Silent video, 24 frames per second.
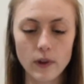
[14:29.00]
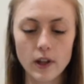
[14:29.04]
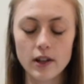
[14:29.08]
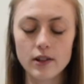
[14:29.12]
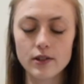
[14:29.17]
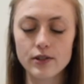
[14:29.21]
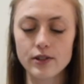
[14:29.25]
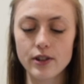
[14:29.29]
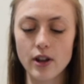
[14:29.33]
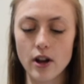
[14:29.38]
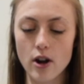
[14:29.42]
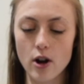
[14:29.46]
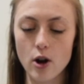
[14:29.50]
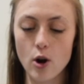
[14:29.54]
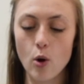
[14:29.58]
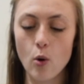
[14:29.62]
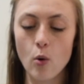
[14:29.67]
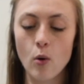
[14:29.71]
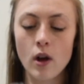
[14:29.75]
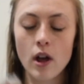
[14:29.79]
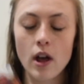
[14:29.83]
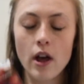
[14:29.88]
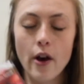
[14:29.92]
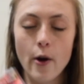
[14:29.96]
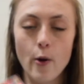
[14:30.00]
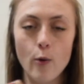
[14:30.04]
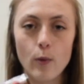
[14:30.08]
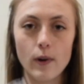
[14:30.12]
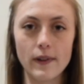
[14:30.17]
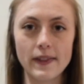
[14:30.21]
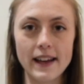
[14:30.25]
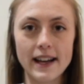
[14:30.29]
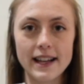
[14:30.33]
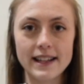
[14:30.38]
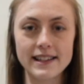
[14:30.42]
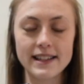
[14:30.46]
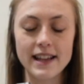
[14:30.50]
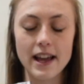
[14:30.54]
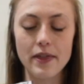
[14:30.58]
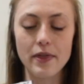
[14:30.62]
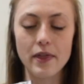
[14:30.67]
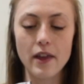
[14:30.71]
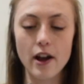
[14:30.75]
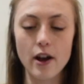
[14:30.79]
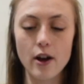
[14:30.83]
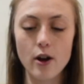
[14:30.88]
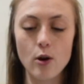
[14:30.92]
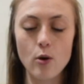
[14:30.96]
So with that said
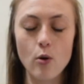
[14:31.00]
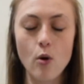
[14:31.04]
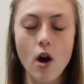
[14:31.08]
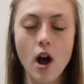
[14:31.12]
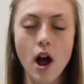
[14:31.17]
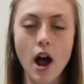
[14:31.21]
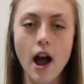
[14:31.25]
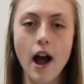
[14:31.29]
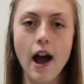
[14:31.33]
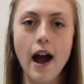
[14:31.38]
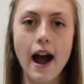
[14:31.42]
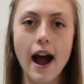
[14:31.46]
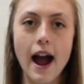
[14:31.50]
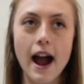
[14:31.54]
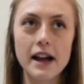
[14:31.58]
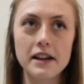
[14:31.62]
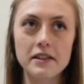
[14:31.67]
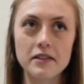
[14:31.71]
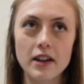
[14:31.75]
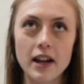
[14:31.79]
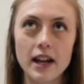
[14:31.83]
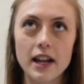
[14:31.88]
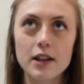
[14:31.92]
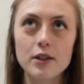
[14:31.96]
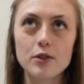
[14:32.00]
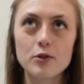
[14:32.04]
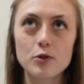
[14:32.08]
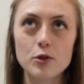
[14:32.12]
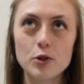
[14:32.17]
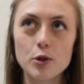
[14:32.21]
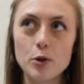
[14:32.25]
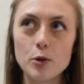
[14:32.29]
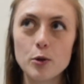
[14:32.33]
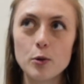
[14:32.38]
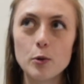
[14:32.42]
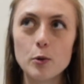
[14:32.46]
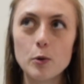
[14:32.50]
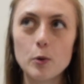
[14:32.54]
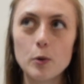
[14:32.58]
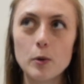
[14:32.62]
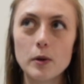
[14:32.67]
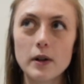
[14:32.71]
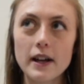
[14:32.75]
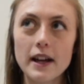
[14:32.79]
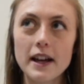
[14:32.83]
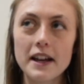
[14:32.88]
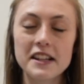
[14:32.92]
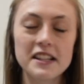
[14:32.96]
though, I like
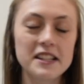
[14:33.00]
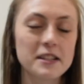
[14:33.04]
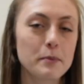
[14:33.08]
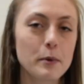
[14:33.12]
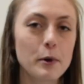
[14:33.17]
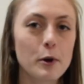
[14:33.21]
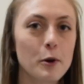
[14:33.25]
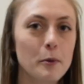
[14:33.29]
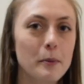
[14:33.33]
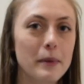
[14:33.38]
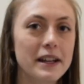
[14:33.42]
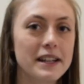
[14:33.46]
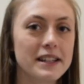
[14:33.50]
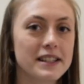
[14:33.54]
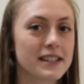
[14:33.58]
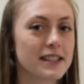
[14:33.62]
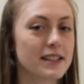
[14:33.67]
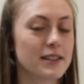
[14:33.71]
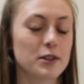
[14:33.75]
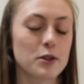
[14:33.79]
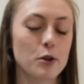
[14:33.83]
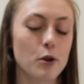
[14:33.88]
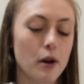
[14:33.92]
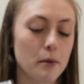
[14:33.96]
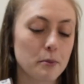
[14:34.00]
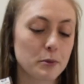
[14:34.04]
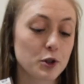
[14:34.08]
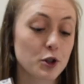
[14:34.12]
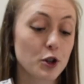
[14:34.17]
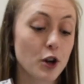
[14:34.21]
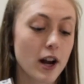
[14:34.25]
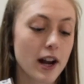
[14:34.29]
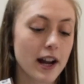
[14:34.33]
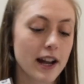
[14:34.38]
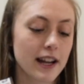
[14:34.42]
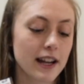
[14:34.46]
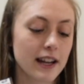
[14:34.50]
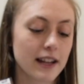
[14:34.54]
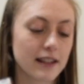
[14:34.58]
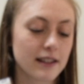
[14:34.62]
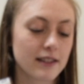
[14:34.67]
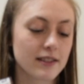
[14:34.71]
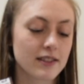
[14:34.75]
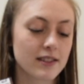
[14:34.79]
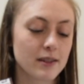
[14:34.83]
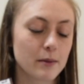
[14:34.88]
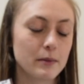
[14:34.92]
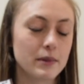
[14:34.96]
to experiment. So I'm
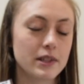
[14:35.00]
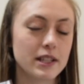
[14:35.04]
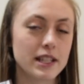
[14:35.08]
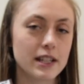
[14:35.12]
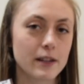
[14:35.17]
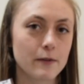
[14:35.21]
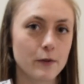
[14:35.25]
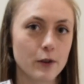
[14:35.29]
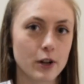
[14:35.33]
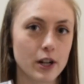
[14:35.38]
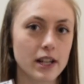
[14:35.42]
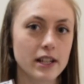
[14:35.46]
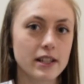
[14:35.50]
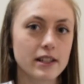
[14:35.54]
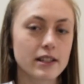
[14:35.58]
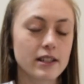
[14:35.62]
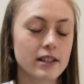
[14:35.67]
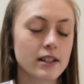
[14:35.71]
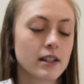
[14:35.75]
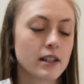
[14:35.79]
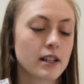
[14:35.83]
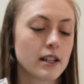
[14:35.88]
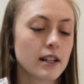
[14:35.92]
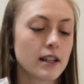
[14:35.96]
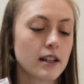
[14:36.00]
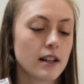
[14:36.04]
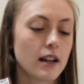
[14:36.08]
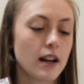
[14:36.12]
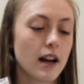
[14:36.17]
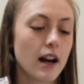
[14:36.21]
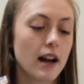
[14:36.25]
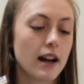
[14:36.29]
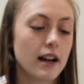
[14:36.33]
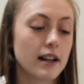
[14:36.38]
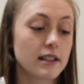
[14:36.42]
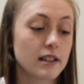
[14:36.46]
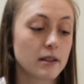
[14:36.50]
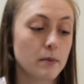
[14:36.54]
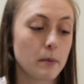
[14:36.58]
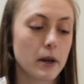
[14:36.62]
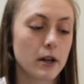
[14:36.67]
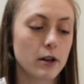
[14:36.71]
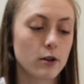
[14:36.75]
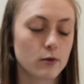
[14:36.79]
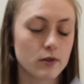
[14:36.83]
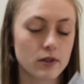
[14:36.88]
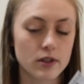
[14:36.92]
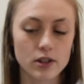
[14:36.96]
trying some different
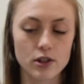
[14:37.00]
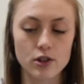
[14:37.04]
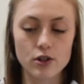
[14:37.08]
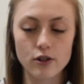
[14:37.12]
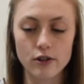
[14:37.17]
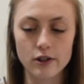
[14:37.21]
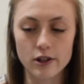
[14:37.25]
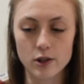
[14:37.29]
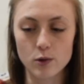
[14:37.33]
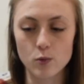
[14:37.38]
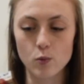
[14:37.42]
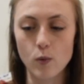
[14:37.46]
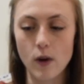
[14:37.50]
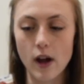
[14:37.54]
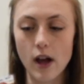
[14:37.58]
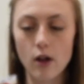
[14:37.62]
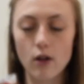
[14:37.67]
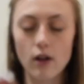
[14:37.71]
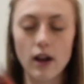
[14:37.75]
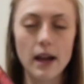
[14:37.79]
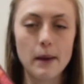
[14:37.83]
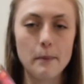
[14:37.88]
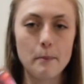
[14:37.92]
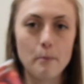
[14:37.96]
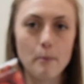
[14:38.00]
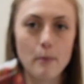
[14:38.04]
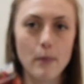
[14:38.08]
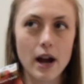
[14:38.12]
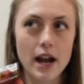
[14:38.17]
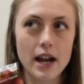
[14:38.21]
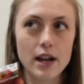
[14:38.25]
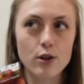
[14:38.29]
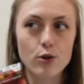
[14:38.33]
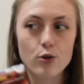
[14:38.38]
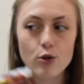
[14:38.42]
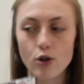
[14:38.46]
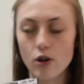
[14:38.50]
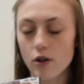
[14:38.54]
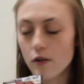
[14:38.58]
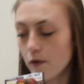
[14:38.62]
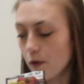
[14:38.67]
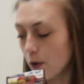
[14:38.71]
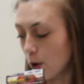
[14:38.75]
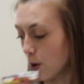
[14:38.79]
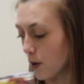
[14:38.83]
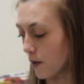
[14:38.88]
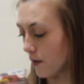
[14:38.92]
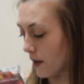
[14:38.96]
tomatoes this year as well. I might grow a
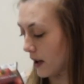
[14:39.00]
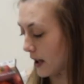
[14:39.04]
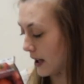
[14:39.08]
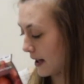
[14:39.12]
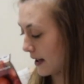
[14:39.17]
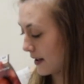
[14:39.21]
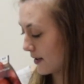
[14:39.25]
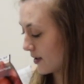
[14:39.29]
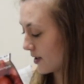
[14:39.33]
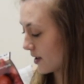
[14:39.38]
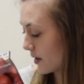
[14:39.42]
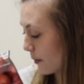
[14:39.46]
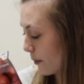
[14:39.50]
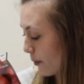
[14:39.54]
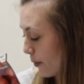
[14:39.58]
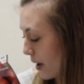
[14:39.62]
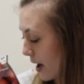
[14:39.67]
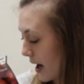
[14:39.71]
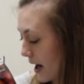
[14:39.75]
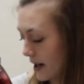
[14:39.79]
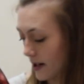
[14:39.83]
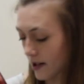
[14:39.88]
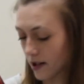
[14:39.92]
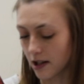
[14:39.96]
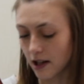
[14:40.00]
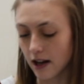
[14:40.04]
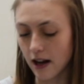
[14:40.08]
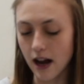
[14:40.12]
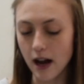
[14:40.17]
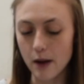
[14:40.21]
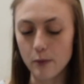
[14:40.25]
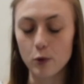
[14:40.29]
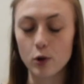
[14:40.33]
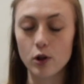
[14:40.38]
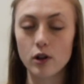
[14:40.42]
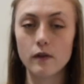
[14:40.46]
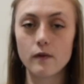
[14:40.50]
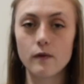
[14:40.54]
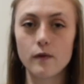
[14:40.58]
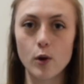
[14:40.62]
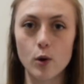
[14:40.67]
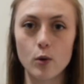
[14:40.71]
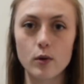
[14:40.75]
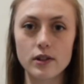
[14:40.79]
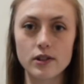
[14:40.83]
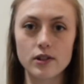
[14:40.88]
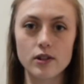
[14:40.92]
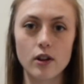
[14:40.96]
few of these, but I'm going to
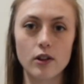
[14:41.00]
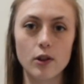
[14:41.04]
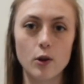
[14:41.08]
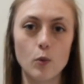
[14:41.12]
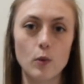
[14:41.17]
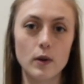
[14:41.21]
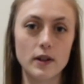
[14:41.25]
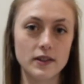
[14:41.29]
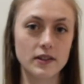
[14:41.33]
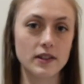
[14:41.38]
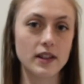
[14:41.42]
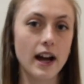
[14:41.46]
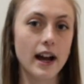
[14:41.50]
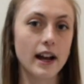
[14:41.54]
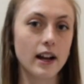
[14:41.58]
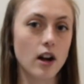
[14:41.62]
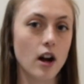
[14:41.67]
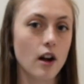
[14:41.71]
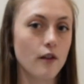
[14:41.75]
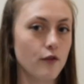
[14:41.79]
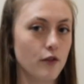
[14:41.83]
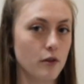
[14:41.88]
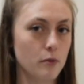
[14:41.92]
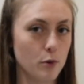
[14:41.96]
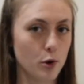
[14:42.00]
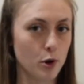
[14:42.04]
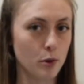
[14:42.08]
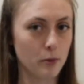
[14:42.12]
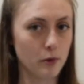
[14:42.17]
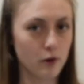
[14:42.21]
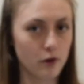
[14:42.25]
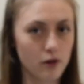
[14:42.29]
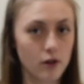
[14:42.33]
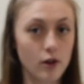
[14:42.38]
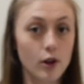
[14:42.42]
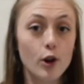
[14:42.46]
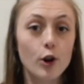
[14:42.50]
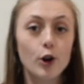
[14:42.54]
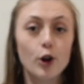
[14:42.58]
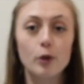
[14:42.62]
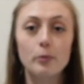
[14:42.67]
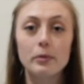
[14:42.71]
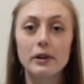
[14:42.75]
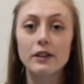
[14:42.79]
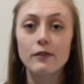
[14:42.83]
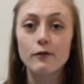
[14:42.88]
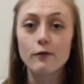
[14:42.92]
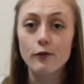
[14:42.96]
focus on the ones that I got from
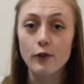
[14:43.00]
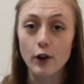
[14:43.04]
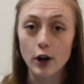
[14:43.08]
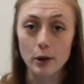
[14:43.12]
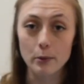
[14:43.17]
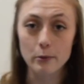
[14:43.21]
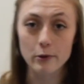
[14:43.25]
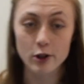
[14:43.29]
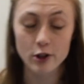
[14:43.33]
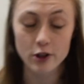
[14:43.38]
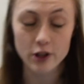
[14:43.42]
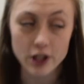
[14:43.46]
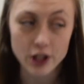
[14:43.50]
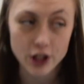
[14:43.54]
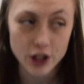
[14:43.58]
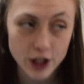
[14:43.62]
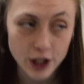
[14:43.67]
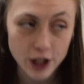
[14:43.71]
Urban Farmer this